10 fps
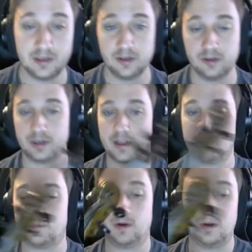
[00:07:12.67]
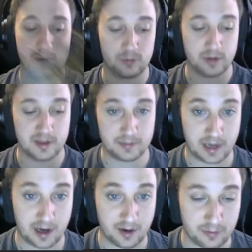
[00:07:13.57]
Look at that rhythm
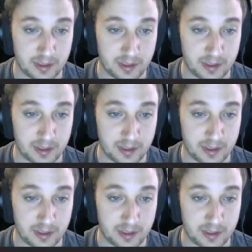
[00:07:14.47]
carefully.